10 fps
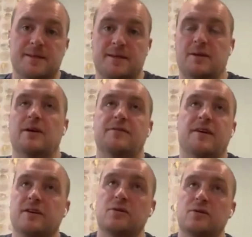You know, if
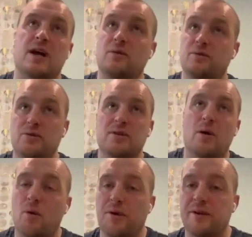I'll use
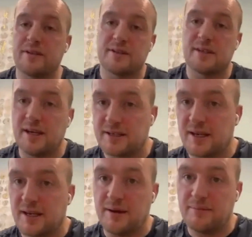that Warrington
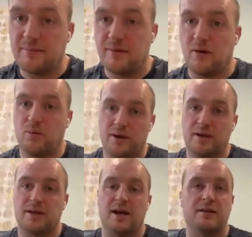Saints game on
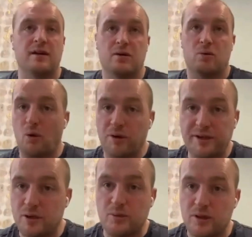weekend.
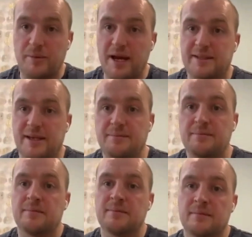Warrington were the better team.
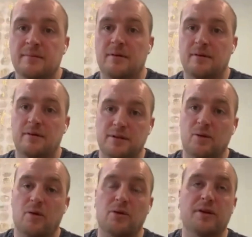
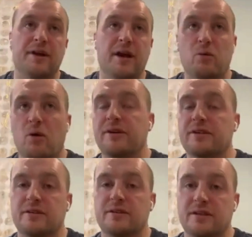You know, on the day,
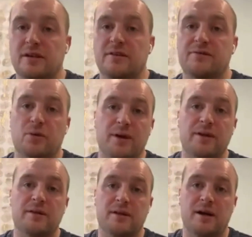Warrington deserved the win.